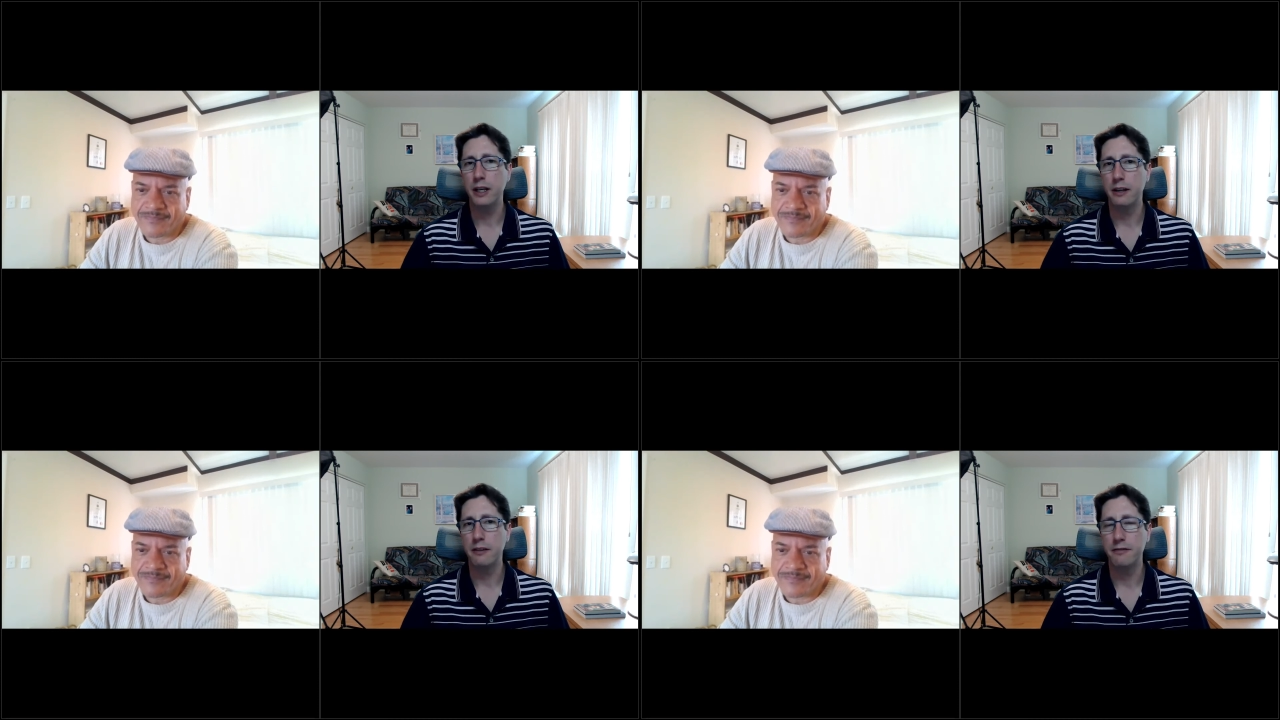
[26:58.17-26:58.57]
Speaker 1: we
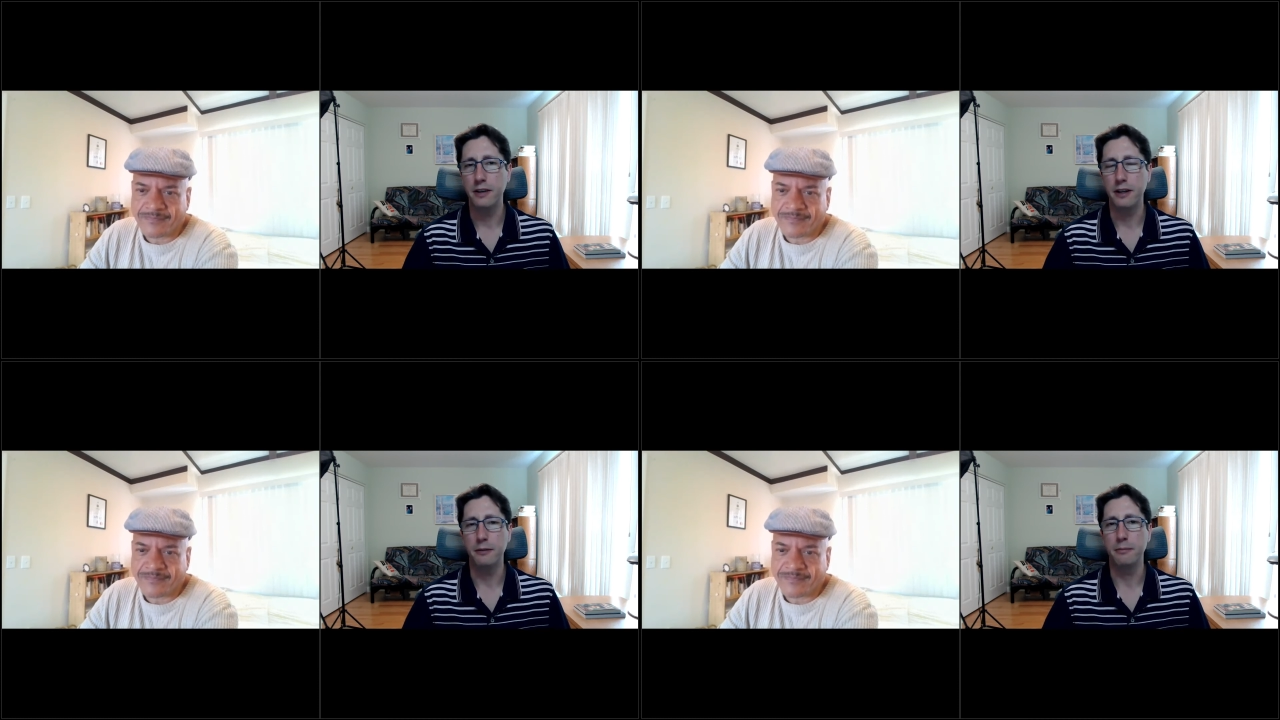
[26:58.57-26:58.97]
kind of
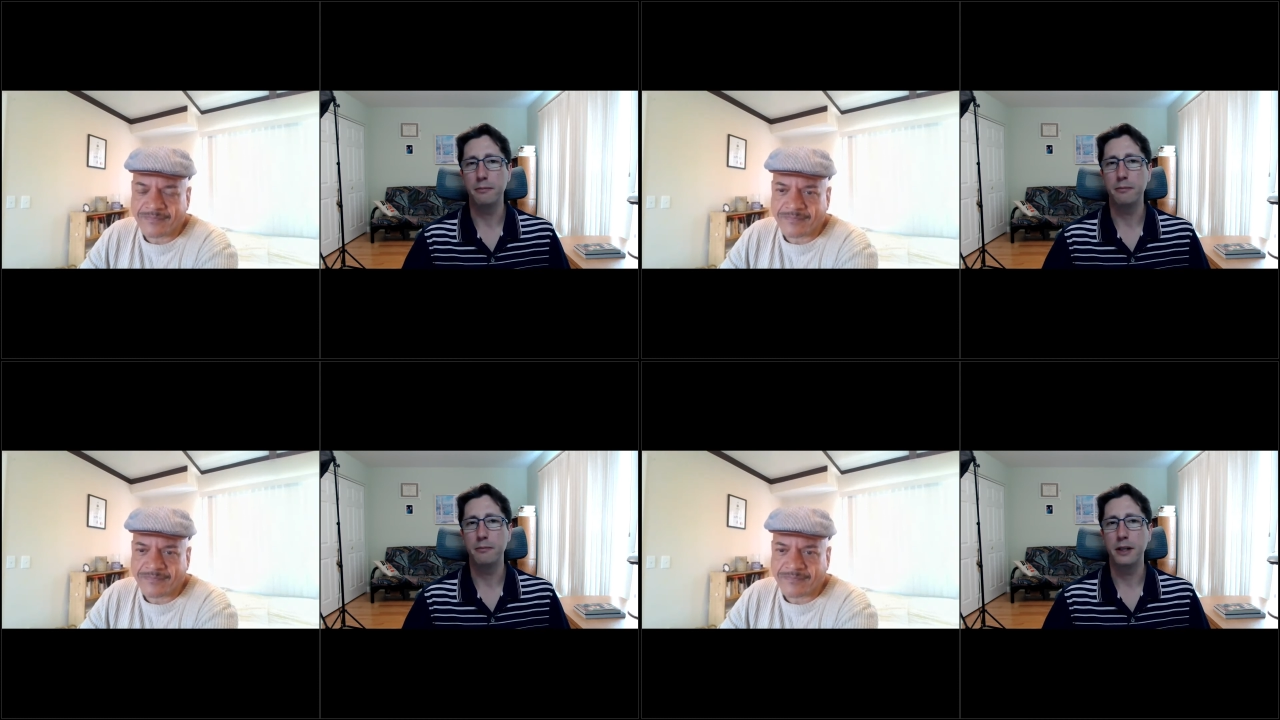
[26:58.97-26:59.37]

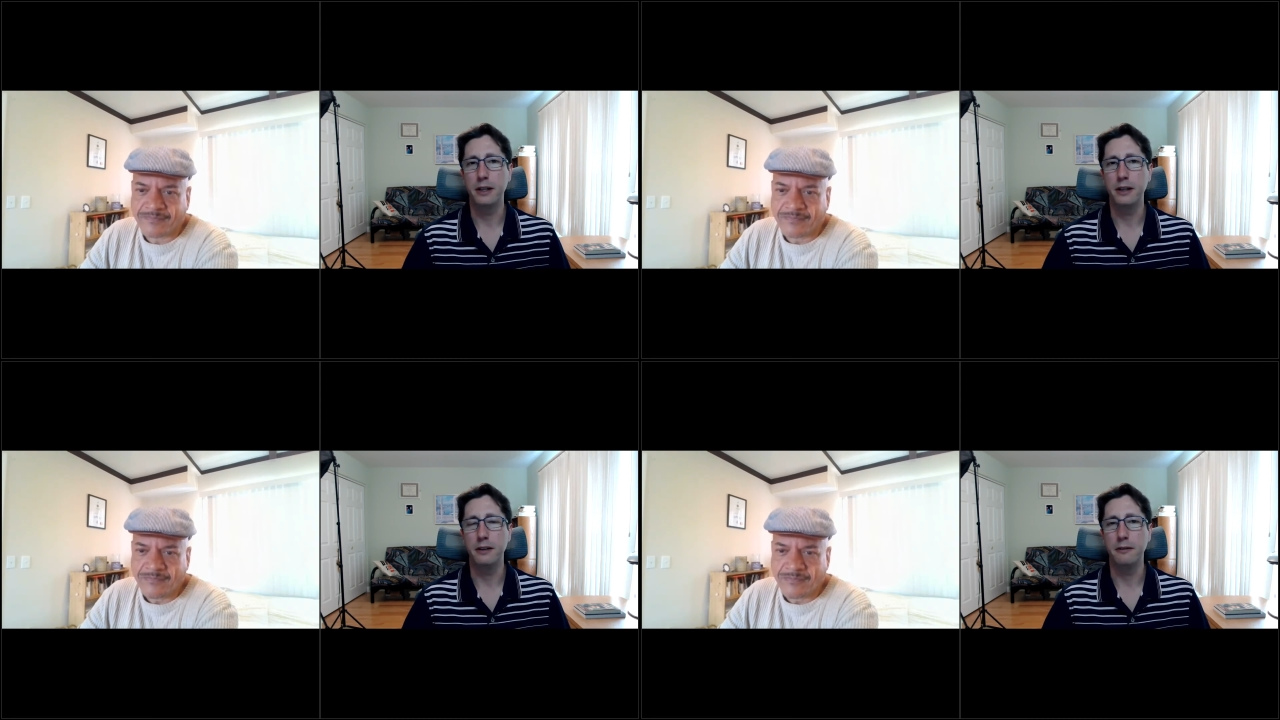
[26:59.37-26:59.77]
uh,
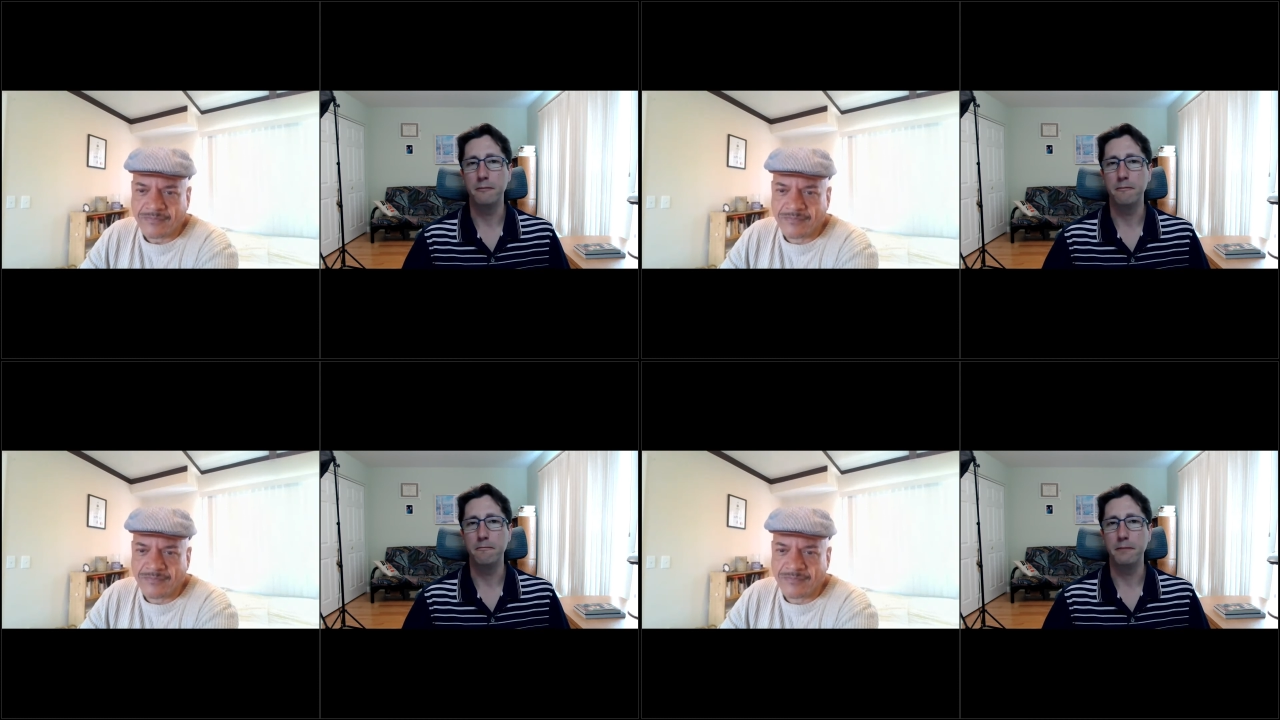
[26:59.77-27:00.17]

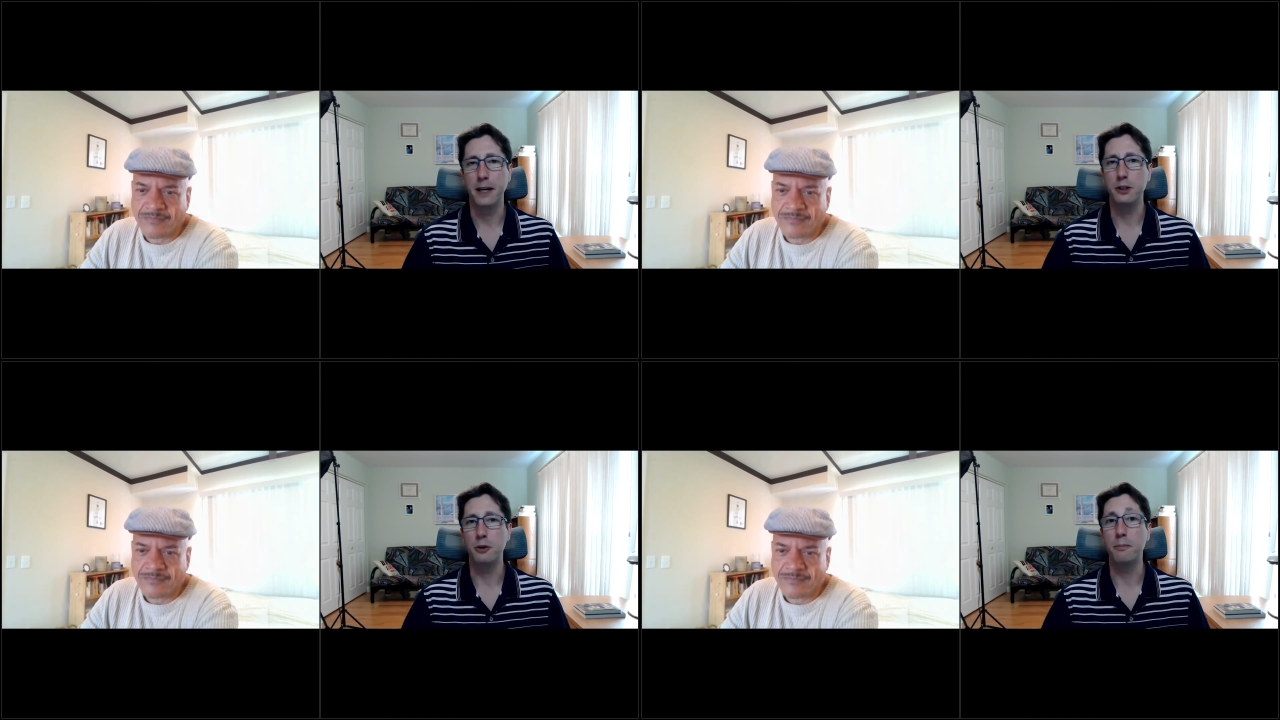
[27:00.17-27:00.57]
um,
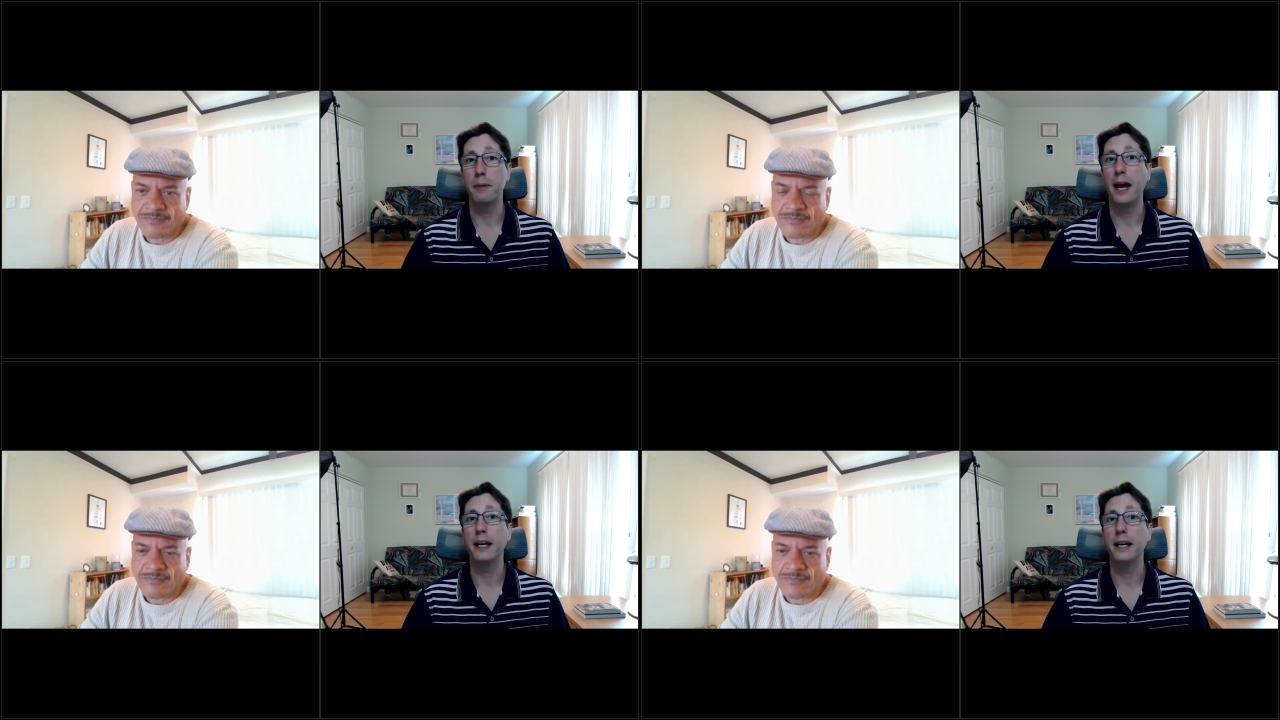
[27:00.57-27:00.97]
as you're
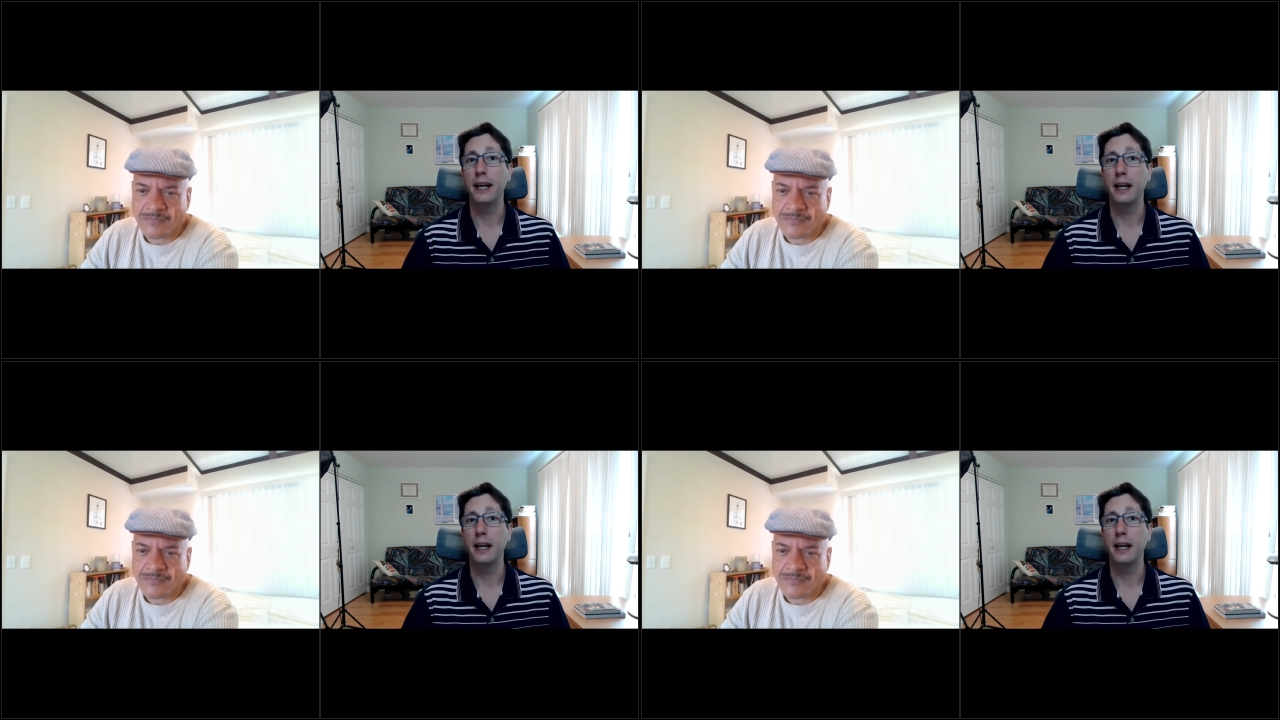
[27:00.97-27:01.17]
back in